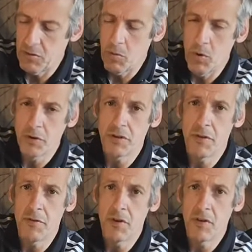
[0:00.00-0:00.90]
water
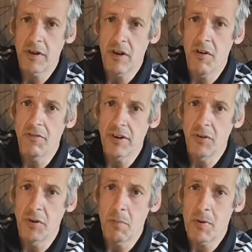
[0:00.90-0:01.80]
through the coffee
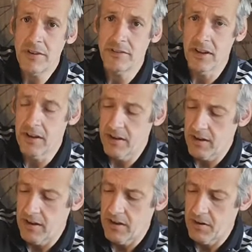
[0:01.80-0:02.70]
under pressure,
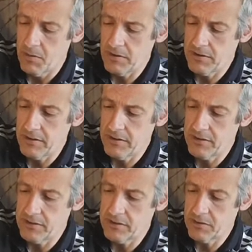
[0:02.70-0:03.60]
which
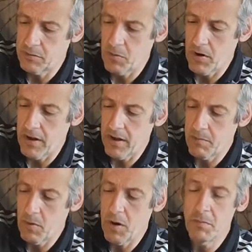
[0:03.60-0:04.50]
is what a
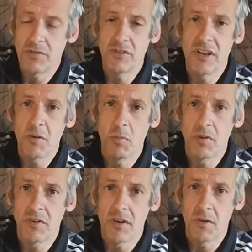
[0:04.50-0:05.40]
machine
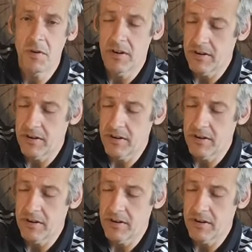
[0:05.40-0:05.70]
would do